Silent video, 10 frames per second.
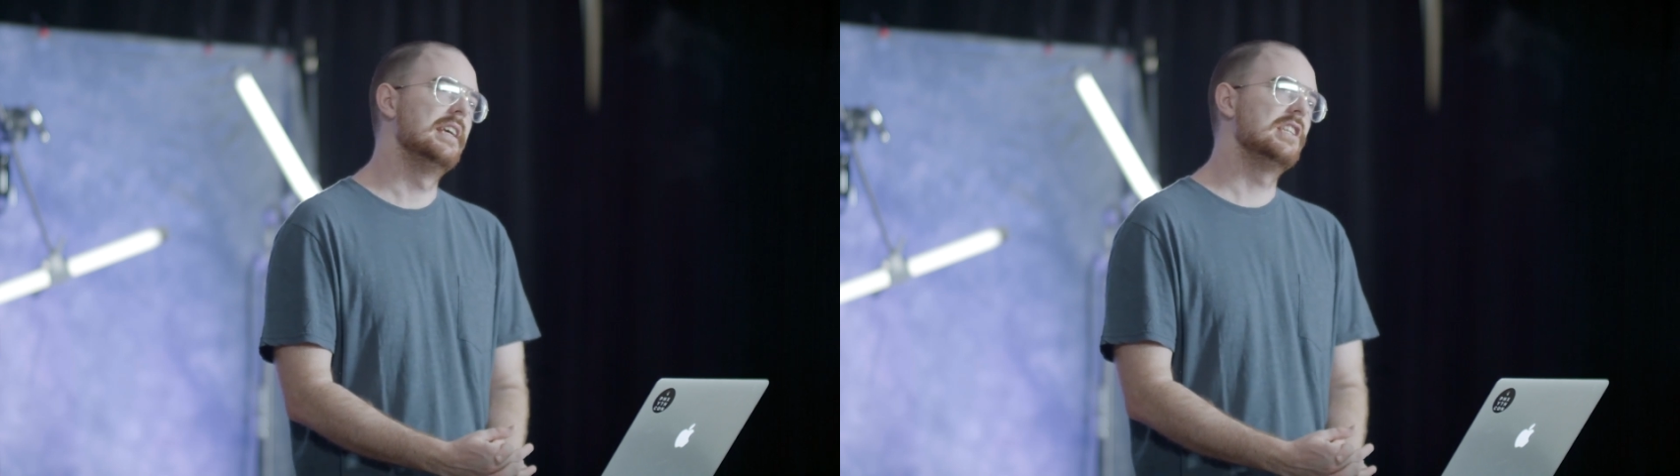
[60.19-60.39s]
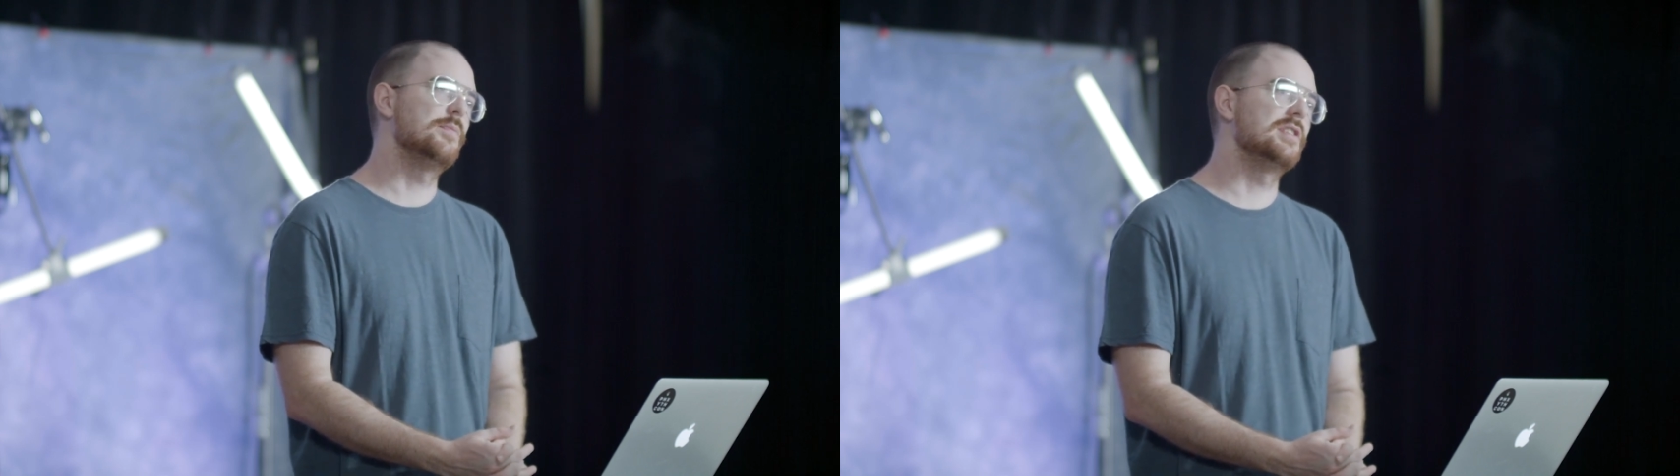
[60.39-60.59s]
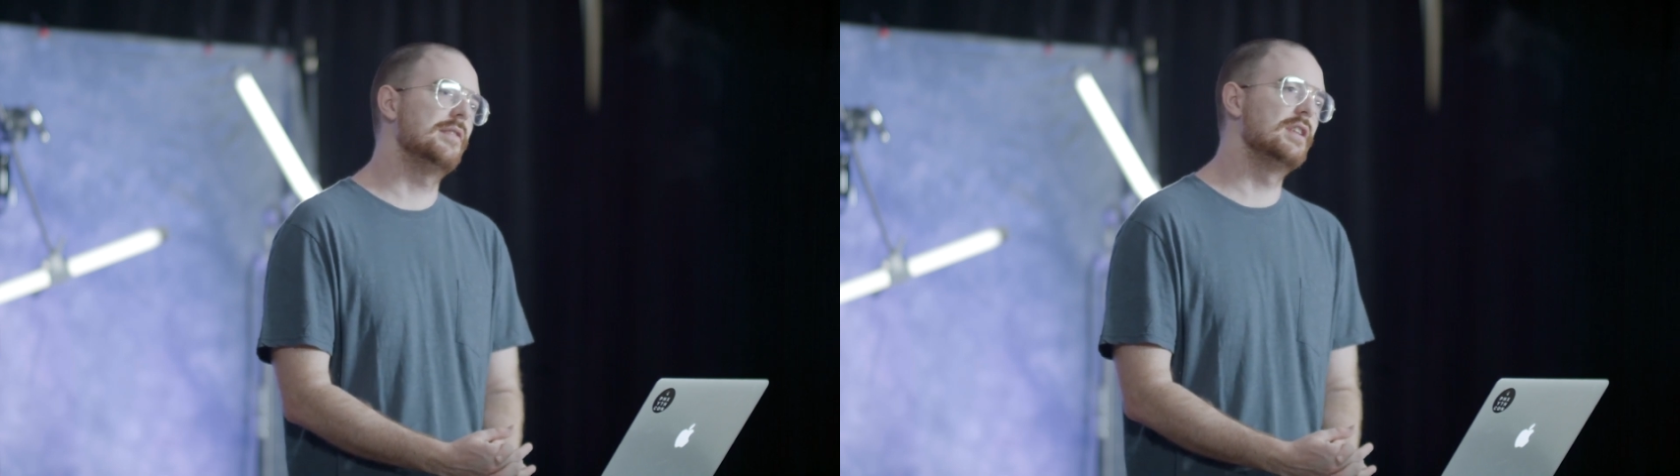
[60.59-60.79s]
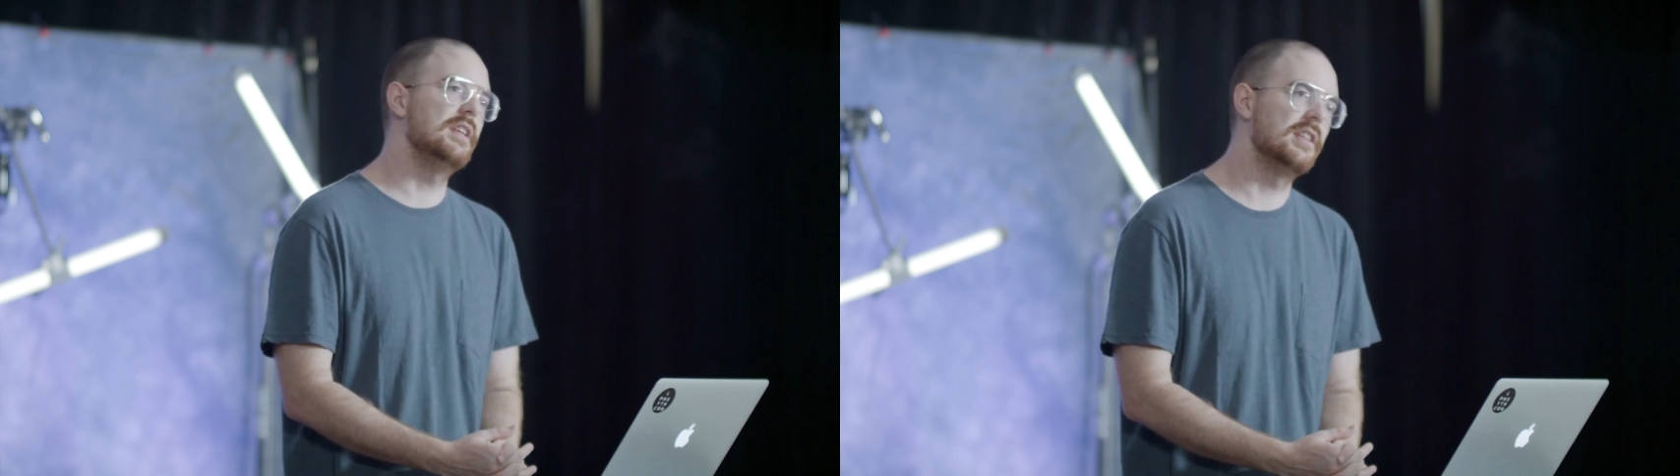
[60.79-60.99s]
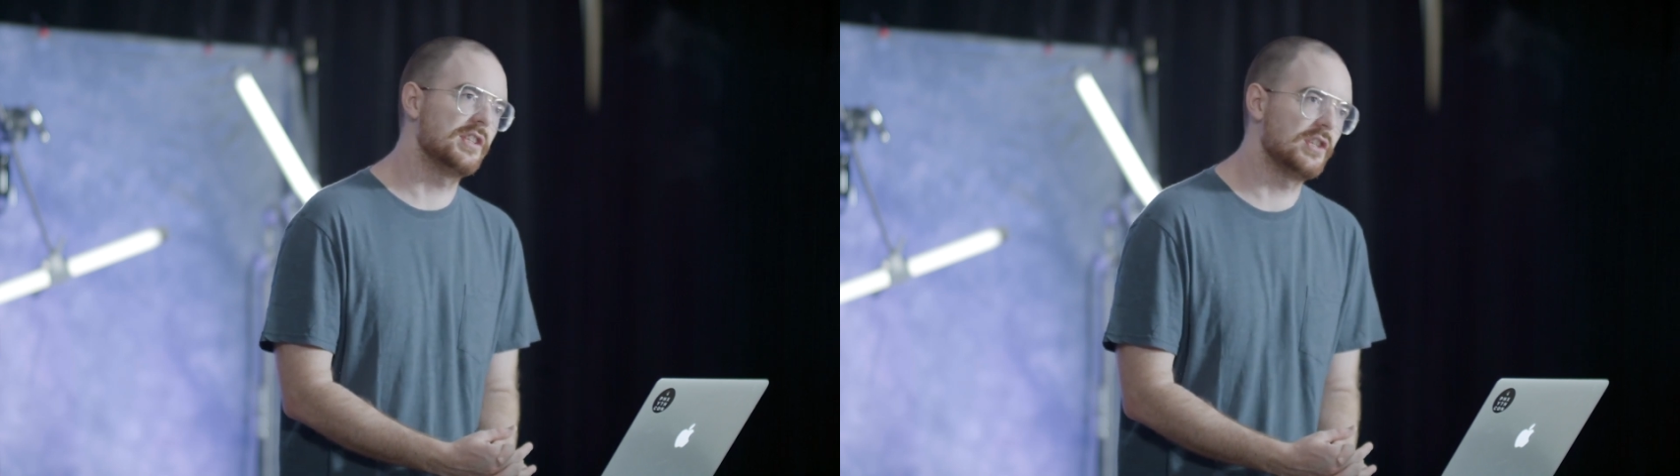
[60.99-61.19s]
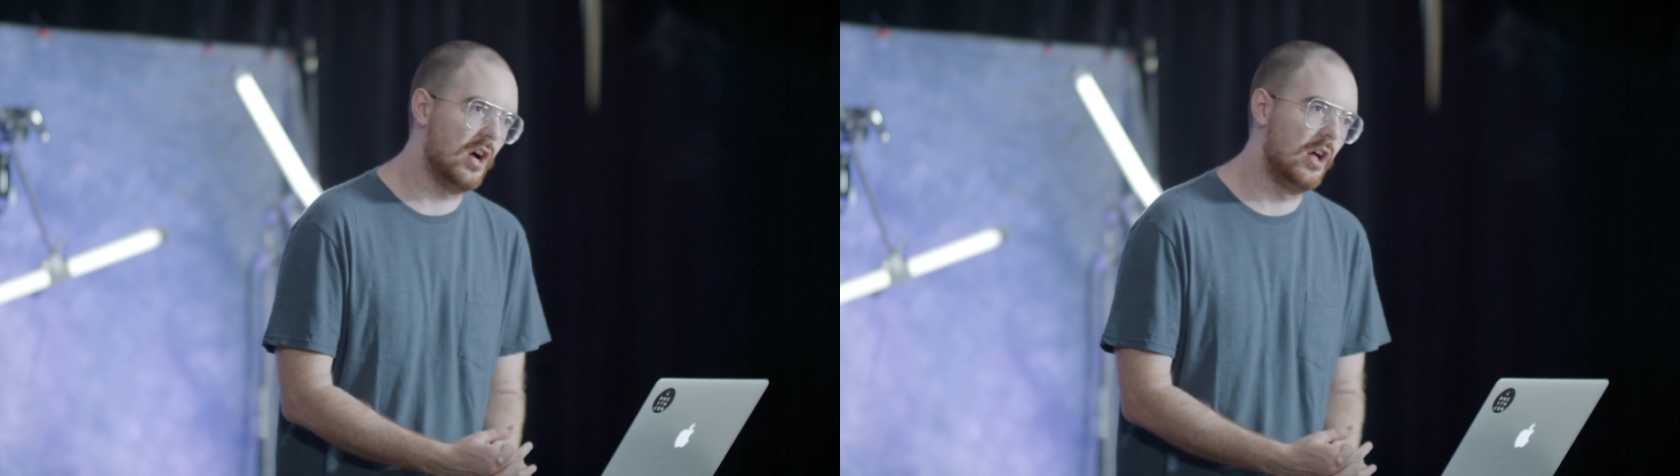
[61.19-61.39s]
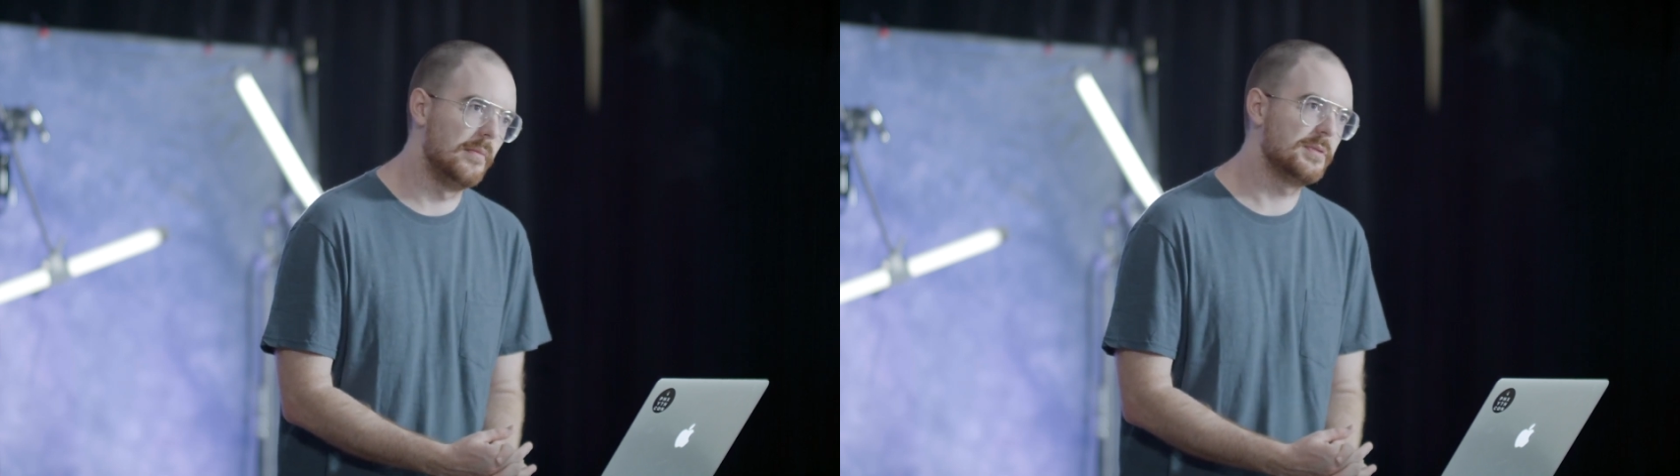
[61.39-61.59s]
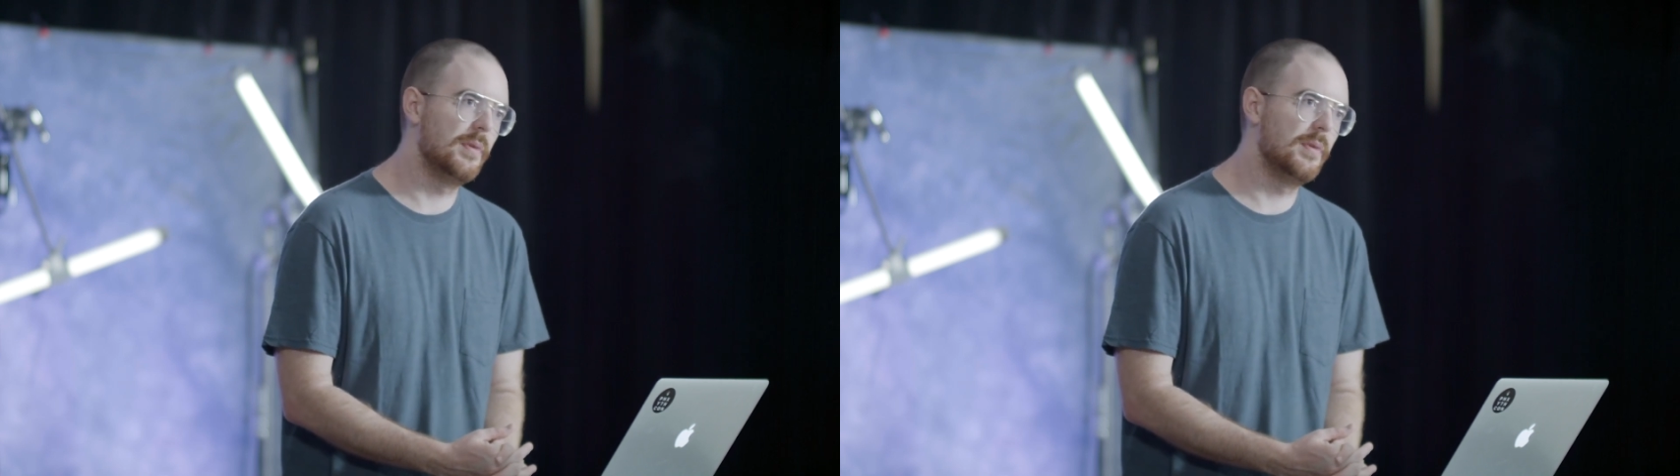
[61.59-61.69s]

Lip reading: specifically the Psalms,